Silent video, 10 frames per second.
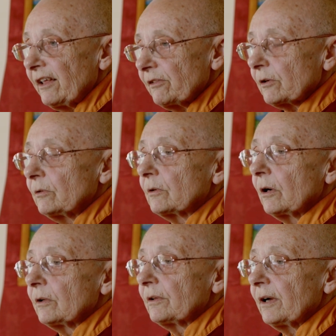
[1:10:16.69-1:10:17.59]
ethical
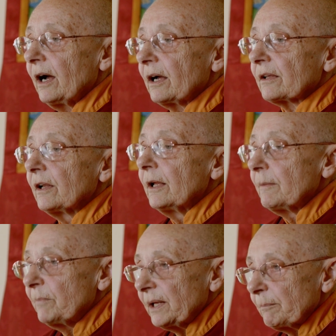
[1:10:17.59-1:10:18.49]
conduct,
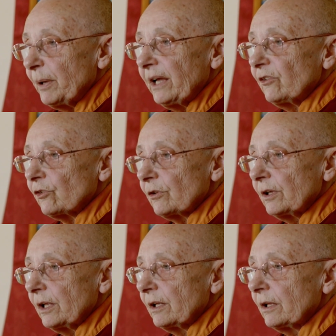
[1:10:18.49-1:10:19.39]
being
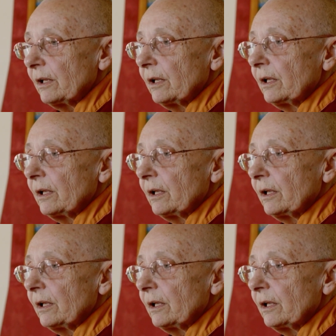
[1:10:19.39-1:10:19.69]
patient in